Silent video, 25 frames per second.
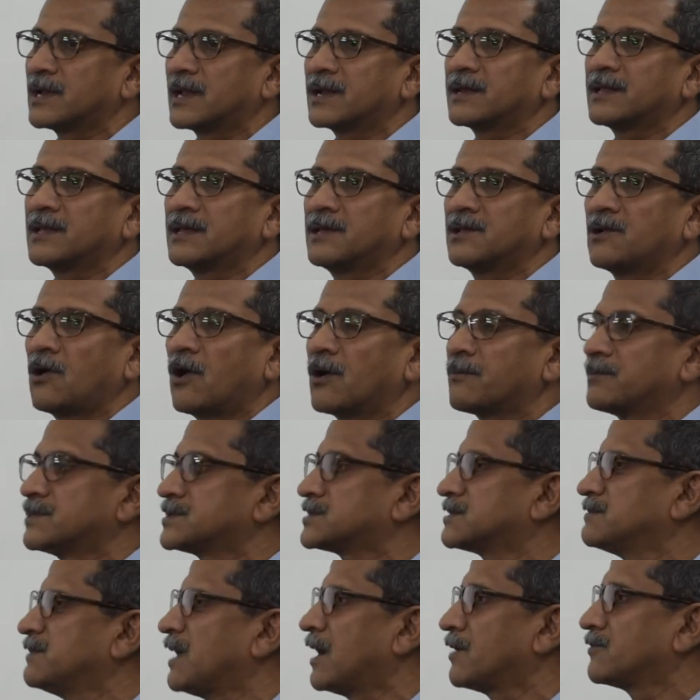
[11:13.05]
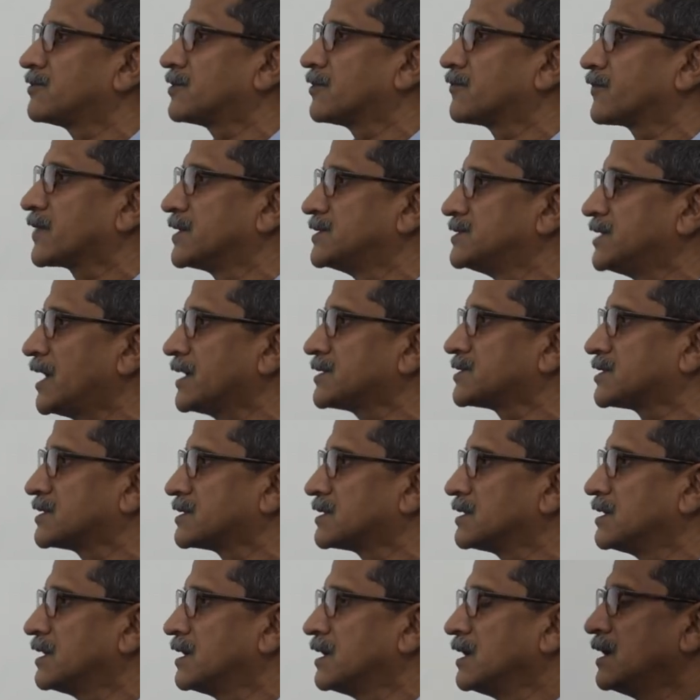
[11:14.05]
creating enormous amount of
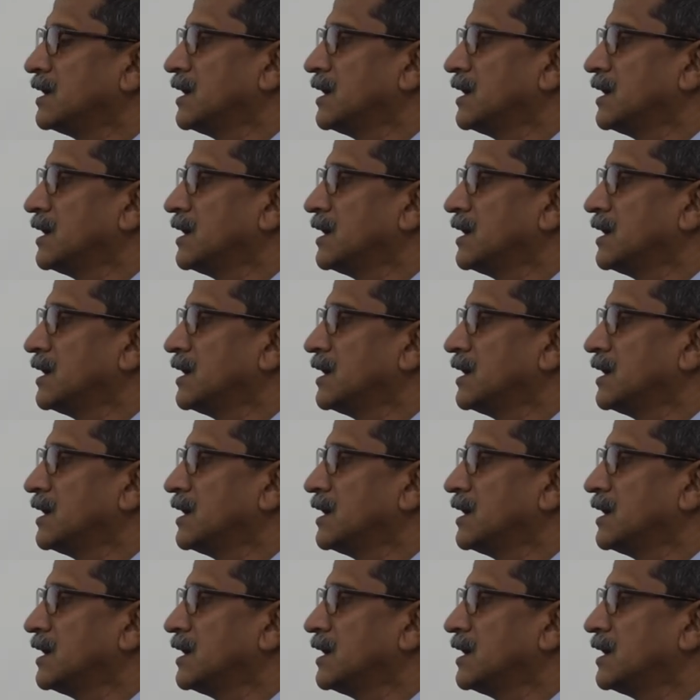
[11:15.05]
congestion.